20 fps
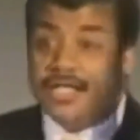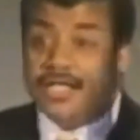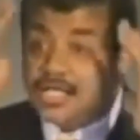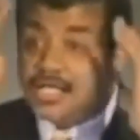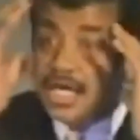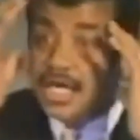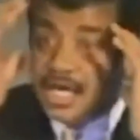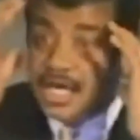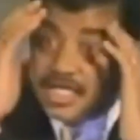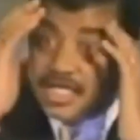
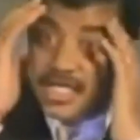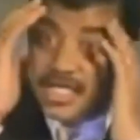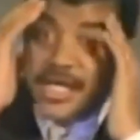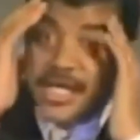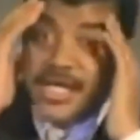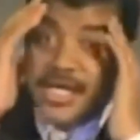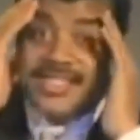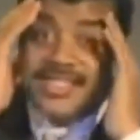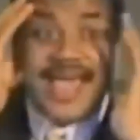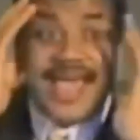He's,
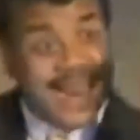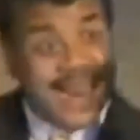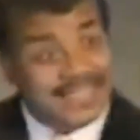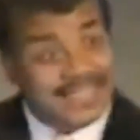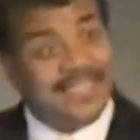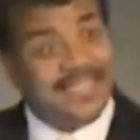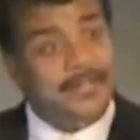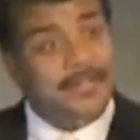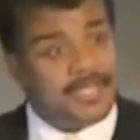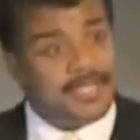he's, he's
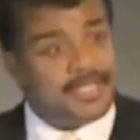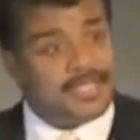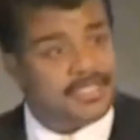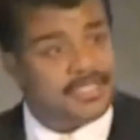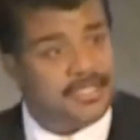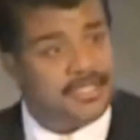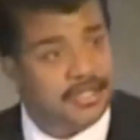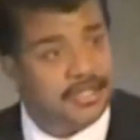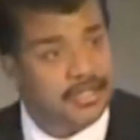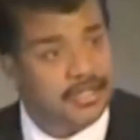at his
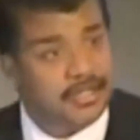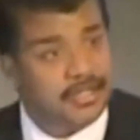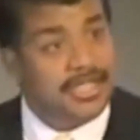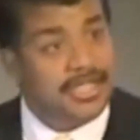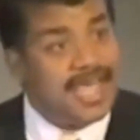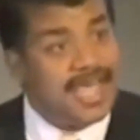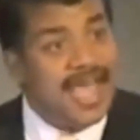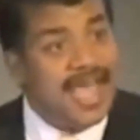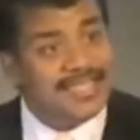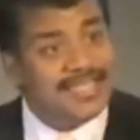limits.
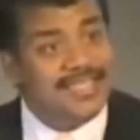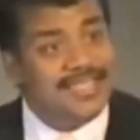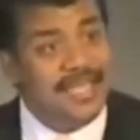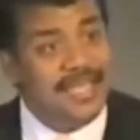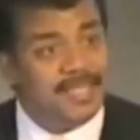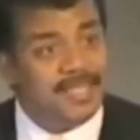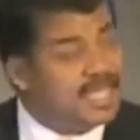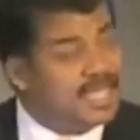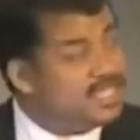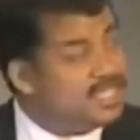He's at
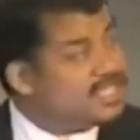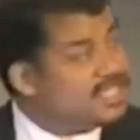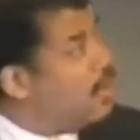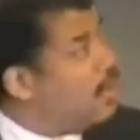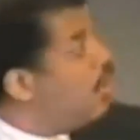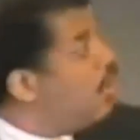his limits. And